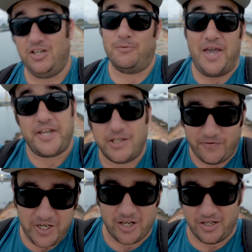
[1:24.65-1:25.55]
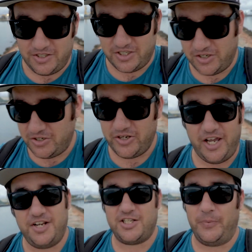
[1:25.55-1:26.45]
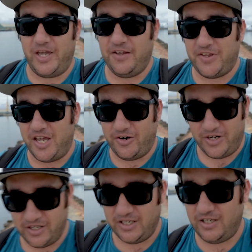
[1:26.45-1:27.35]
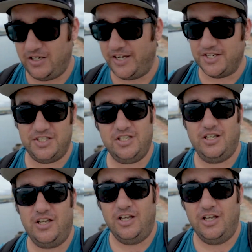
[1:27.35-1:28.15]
you're making a video, so you're getting something out there and I guess